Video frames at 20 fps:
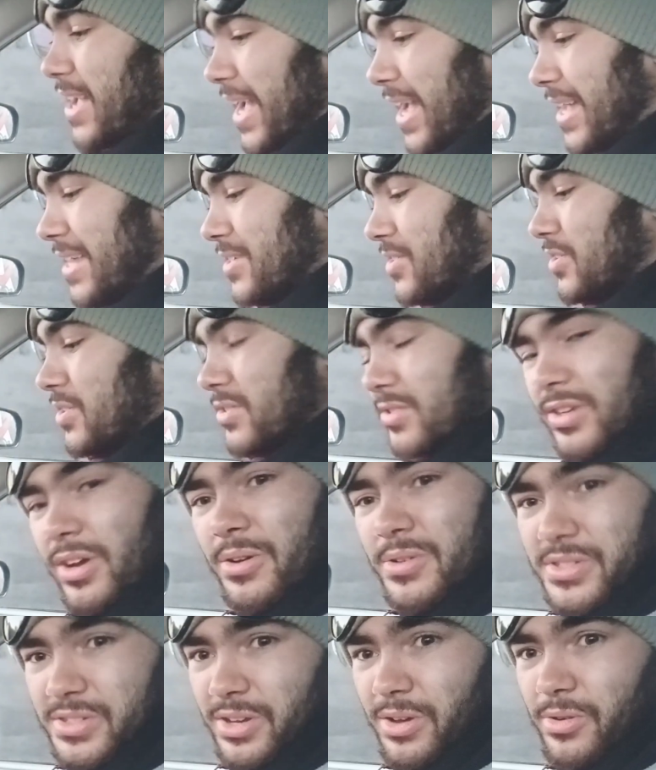It is
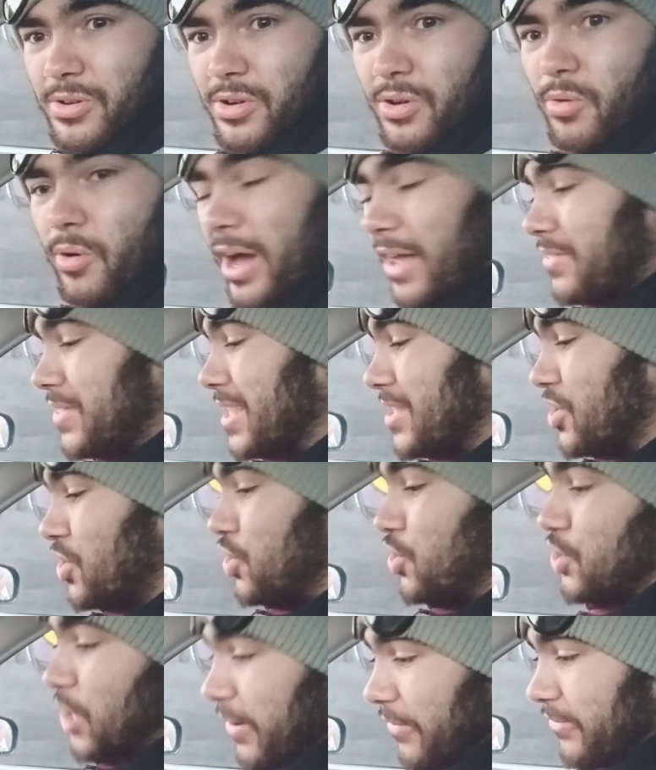so, so cool. And this
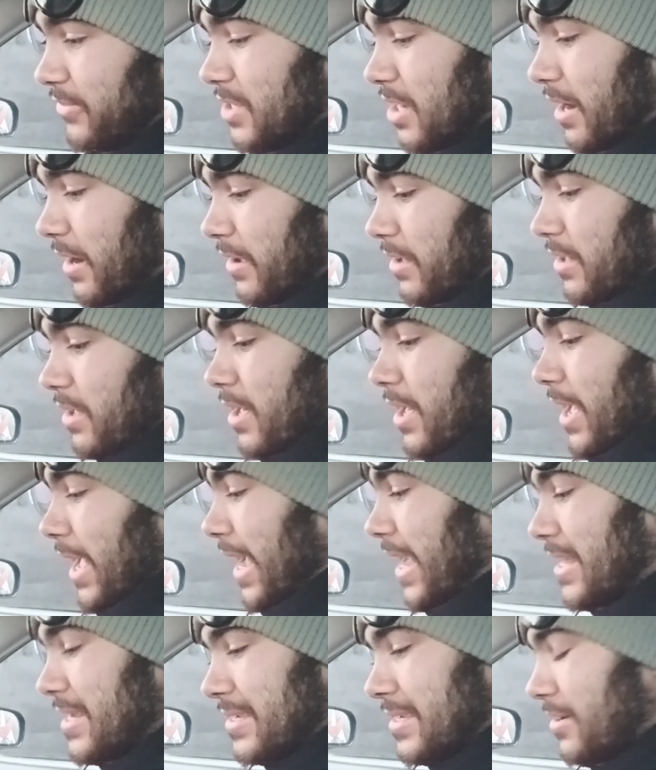shifter
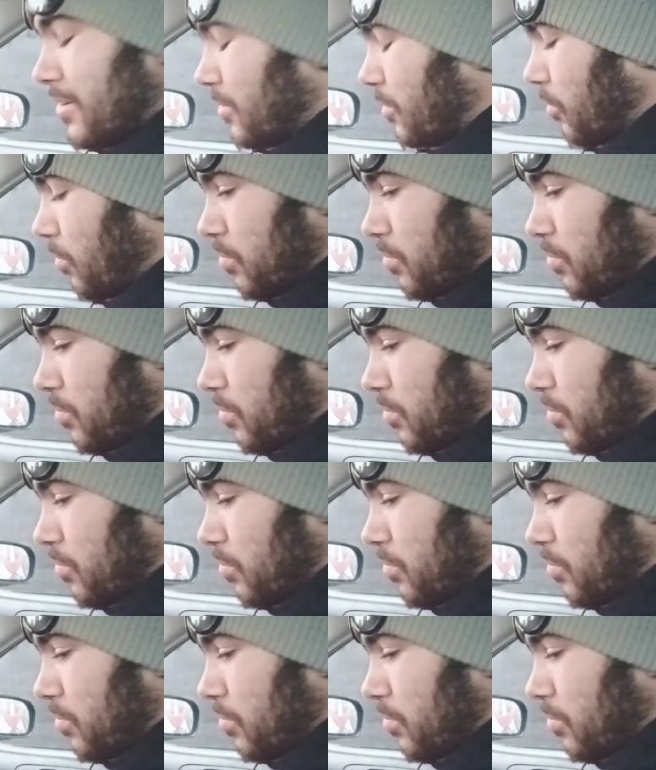is...